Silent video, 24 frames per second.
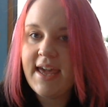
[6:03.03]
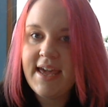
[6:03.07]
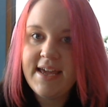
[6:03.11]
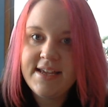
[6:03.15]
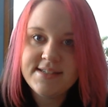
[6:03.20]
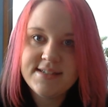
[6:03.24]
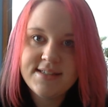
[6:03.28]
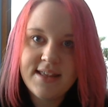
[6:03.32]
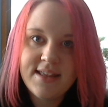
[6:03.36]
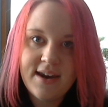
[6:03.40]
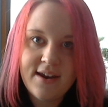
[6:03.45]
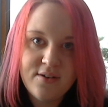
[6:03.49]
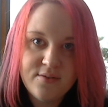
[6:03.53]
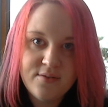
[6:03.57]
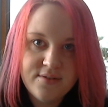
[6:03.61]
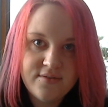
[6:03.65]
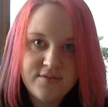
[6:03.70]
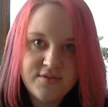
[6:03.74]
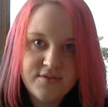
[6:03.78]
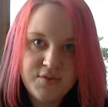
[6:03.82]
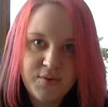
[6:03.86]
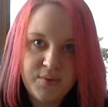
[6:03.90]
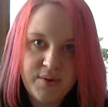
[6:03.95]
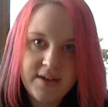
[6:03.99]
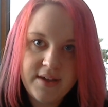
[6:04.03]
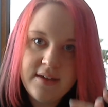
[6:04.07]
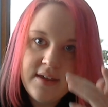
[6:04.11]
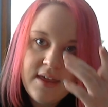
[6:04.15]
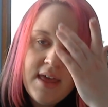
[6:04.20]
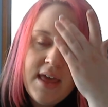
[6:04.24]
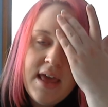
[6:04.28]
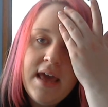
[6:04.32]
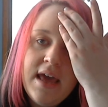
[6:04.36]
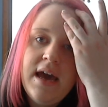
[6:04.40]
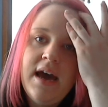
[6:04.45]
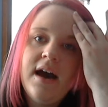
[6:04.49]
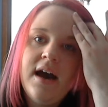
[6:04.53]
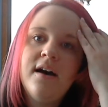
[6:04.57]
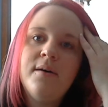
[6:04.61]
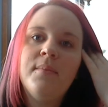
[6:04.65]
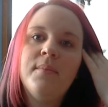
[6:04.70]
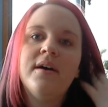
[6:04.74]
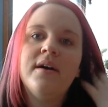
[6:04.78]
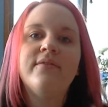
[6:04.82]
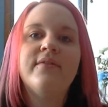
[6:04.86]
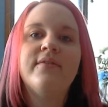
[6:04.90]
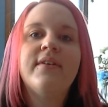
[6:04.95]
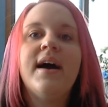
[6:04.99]
cakes that I was doing.
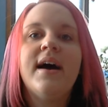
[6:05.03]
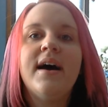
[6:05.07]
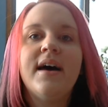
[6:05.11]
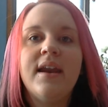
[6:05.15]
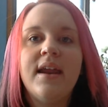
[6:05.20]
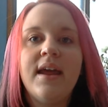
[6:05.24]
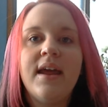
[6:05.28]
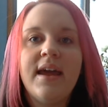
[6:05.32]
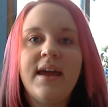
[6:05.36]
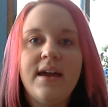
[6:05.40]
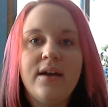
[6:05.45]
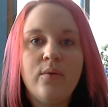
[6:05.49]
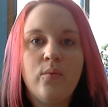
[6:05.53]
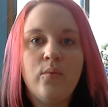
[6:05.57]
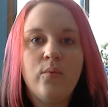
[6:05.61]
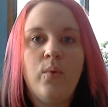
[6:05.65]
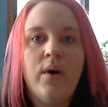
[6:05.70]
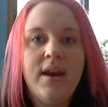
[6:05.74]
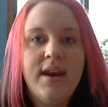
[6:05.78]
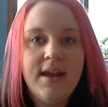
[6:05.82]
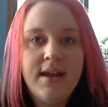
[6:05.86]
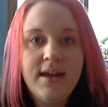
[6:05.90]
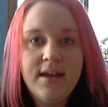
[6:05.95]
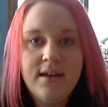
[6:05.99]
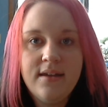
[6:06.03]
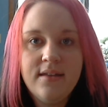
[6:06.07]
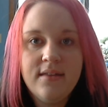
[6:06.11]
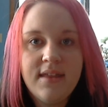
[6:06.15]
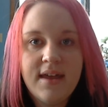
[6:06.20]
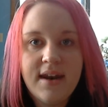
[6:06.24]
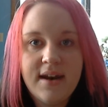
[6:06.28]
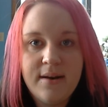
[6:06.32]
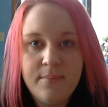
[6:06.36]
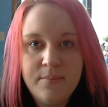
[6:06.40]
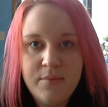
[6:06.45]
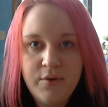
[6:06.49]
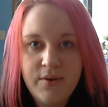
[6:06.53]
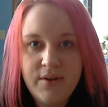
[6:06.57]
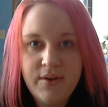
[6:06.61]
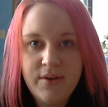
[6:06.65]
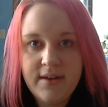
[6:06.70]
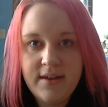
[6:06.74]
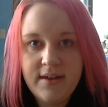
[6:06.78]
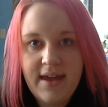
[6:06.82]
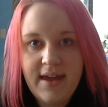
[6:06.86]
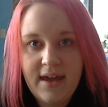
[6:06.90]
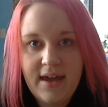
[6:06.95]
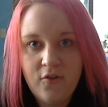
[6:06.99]
I've got a wedding that I'm doing
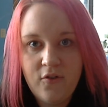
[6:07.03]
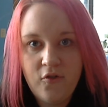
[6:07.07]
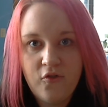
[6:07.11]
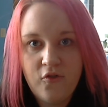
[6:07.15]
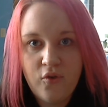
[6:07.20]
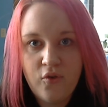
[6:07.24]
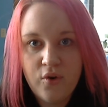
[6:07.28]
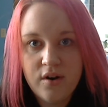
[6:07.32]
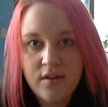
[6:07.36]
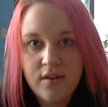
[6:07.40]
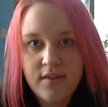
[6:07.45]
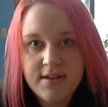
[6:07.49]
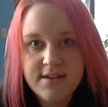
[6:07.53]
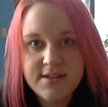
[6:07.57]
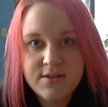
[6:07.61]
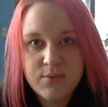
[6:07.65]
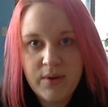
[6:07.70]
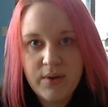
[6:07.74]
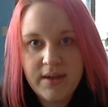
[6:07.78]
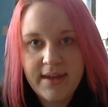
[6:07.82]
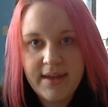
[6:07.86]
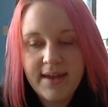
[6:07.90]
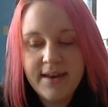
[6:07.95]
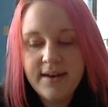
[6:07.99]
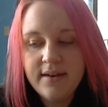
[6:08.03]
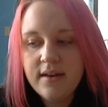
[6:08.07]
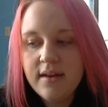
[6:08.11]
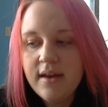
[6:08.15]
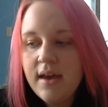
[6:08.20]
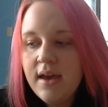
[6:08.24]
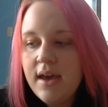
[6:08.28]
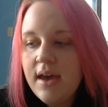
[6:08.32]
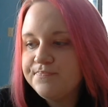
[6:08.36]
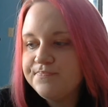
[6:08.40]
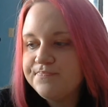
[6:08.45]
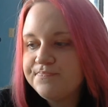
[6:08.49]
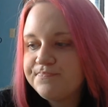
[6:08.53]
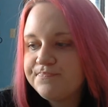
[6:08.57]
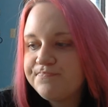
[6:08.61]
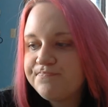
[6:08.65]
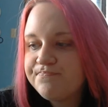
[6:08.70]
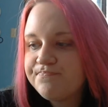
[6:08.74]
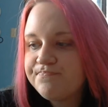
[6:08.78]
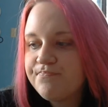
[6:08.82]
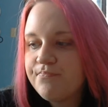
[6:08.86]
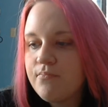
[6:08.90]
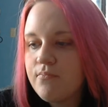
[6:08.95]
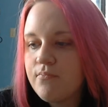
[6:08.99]
a cake for this weekend.
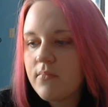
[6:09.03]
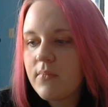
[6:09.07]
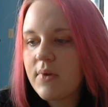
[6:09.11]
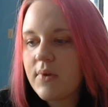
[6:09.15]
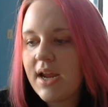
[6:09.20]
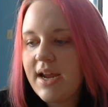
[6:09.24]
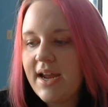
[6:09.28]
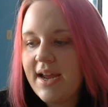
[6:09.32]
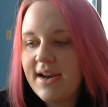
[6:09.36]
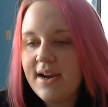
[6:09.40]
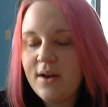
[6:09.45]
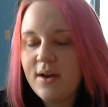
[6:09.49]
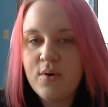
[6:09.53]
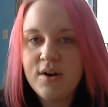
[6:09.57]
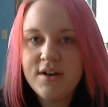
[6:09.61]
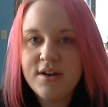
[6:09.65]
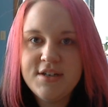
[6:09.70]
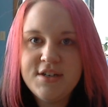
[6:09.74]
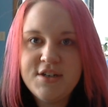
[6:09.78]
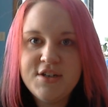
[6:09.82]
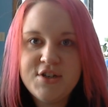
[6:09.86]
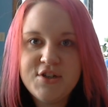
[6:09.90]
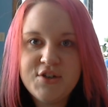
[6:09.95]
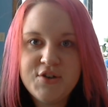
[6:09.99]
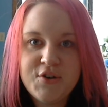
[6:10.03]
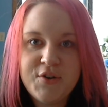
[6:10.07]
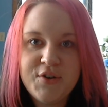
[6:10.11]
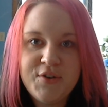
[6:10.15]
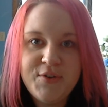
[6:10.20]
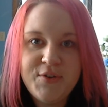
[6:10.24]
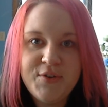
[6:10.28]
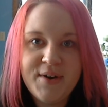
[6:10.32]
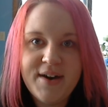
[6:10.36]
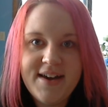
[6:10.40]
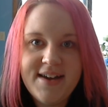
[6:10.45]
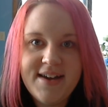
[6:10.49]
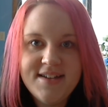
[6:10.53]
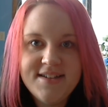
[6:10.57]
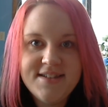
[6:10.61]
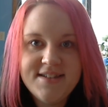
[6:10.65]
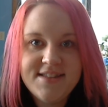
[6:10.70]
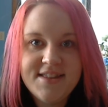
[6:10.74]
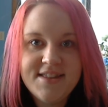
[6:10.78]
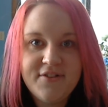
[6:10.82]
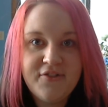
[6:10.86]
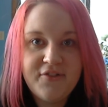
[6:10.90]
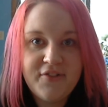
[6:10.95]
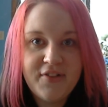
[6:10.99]
And I wanted to show you
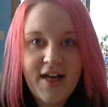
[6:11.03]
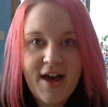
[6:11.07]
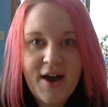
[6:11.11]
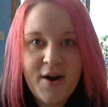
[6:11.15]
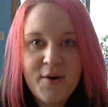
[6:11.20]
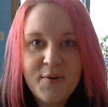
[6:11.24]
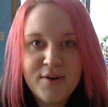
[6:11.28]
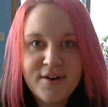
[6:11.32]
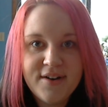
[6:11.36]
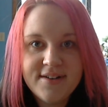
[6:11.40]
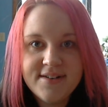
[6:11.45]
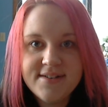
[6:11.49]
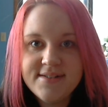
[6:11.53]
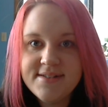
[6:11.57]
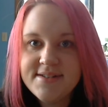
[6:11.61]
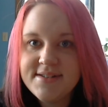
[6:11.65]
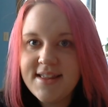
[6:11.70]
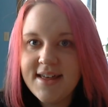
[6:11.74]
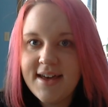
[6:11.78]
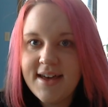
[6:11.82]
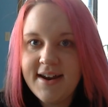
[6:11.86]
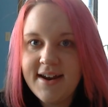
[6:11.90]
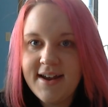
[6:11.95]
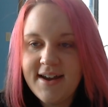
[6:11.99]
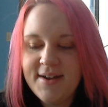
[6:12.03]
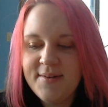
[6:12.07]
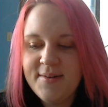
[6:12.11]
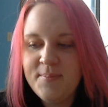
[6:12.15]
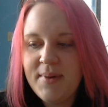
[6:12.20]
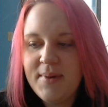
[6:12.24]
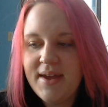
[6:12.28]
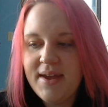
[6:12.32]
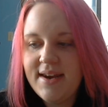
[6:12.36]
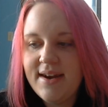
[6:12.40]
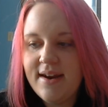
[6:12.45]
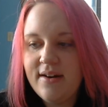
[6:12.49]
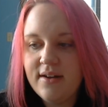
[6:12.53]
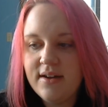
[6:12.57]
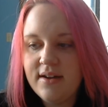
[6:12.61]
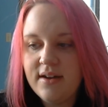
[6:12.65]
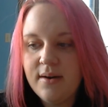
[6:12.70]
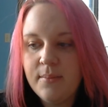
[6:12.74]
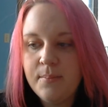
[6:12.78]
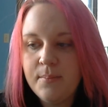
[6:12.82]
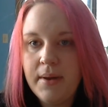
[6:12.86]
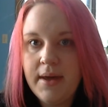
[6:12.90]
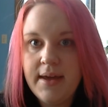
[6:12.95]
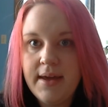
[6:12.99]
guys the flowers that I made out of
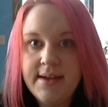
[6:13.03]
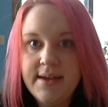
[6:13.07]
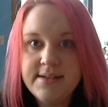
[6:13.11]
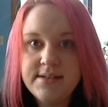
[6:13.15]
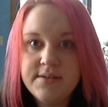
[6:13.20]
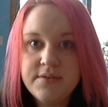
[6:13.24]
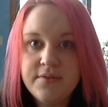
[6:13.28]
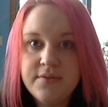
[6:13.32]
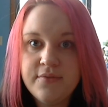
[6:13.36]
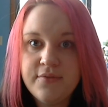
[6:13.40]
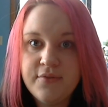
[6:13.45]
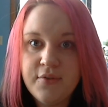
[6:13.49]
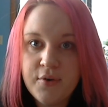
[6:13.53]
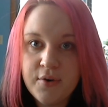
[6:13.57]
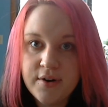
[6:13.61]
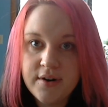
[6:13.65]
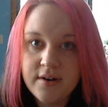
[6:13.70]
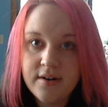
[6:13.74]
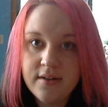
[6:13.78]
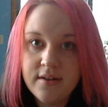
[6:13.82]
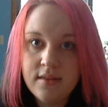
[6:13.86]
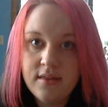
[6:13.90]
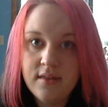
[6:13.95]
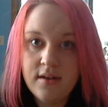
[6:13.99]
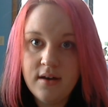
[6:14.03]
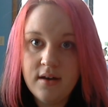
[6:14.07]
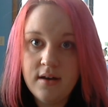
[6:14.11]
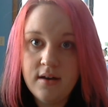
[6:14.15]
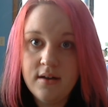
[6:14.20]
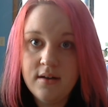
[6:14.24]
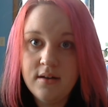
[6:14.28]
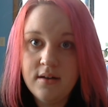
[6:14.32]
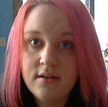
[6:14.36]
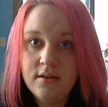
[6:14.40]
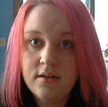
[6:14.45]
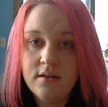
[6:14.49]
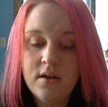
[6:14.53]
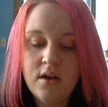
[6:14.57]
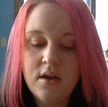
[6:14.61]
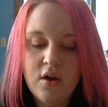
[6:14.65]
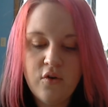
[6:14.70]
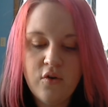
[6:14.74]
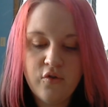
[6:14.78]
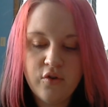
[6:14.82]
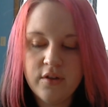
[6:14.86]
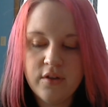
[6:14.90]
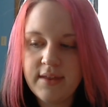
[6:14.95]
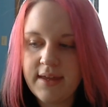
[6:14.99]
gum paste for the
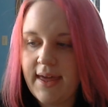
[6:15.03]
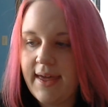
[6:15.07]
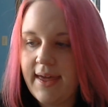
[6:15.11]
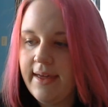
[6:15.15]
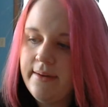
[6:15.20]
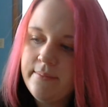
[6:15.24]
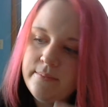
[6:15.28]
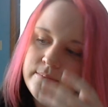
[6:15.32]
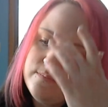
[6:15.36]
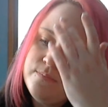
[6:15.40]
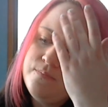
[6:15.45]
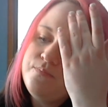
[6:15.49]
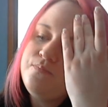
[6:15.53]
cake.